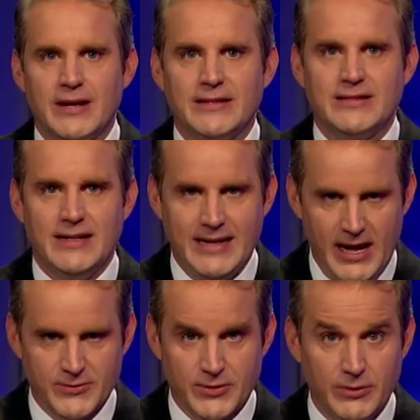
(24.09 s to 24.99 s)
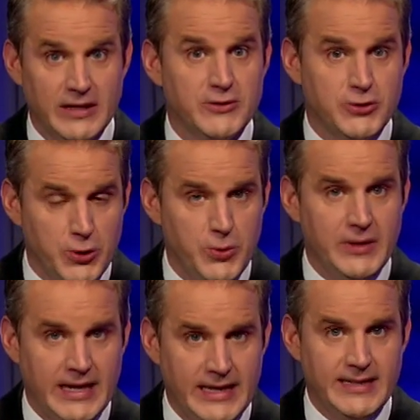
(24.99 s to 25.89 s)
City Council in two
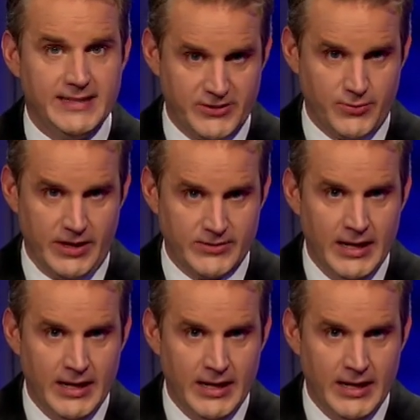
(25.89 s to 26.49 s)
key districts.